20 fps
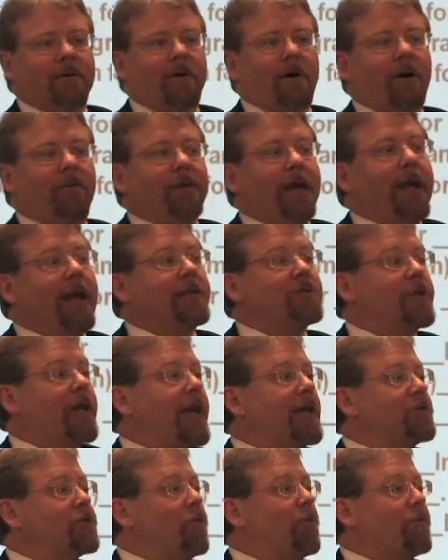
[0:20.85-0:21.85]
on the
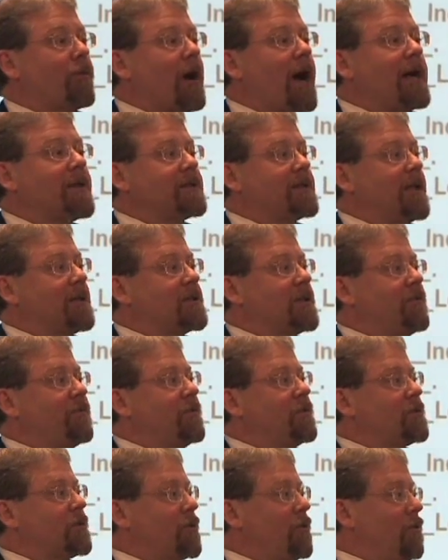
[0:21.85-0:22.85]
educational process of
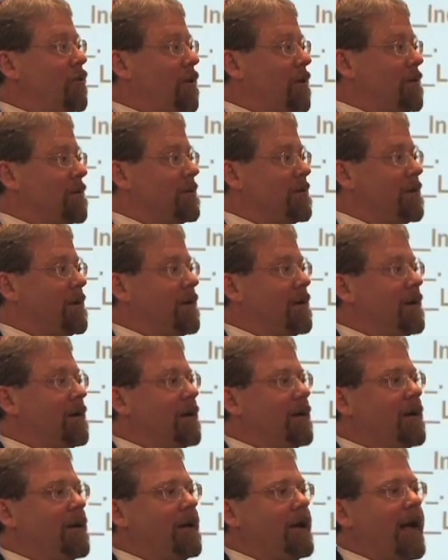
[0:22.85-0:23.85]
the school.
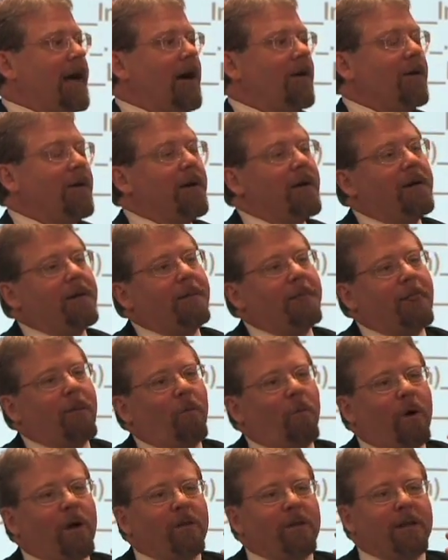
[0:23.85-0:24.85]
Now,
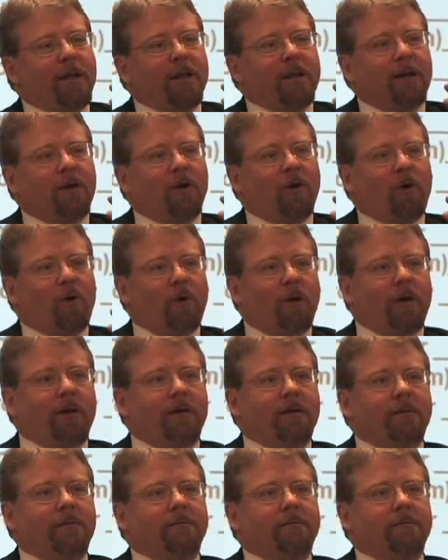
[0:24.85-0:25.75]
one of the current